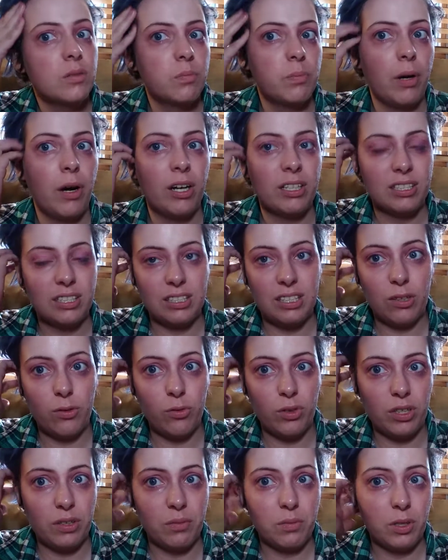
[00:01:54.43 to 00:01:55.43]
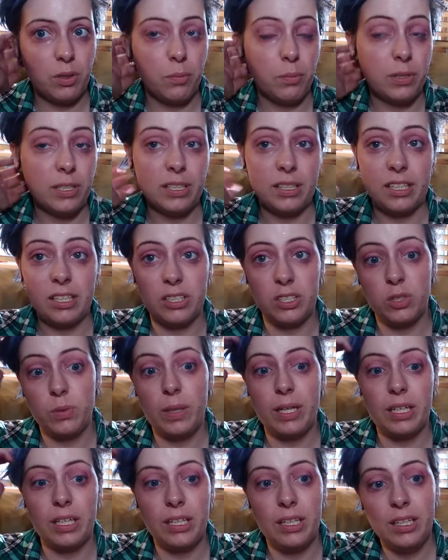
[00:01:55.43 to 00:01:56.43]
positively completely
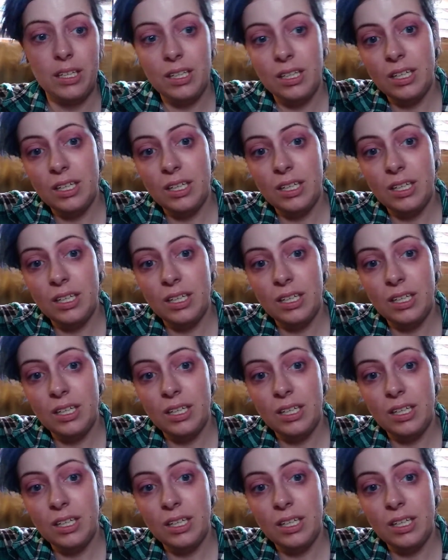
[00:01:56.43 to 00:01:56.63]
sweaty,